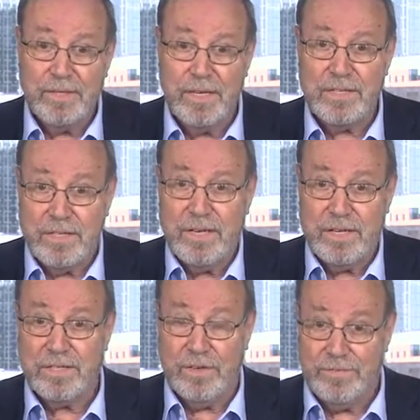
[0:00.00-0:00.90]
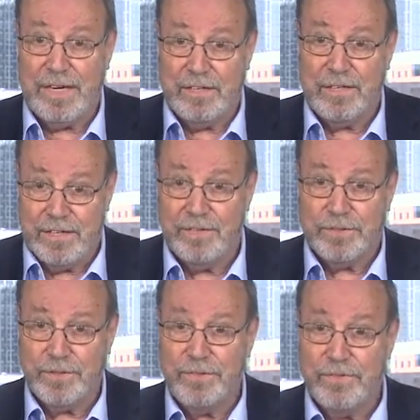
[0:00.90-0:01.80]
This is a very
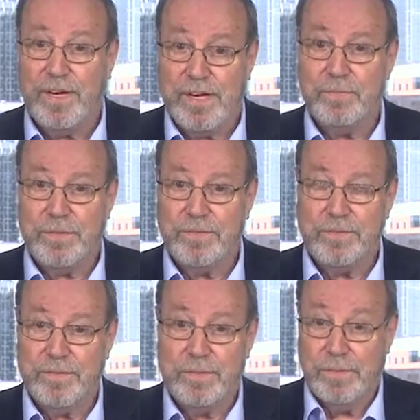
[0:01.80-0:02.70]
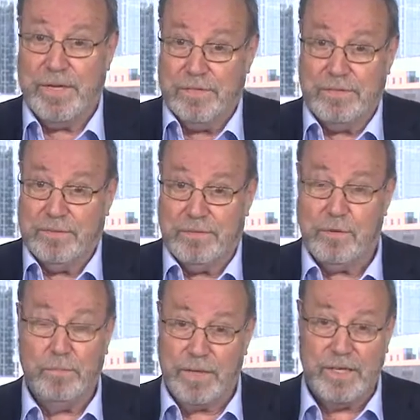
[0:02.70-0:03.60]
different environment, but it's
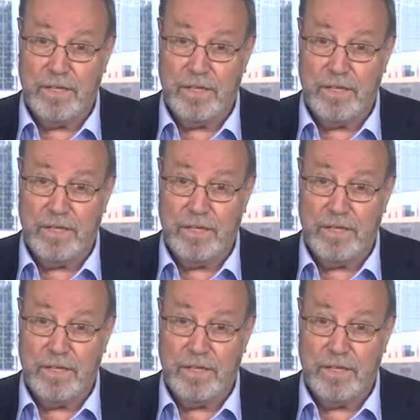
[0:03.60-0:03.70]
completely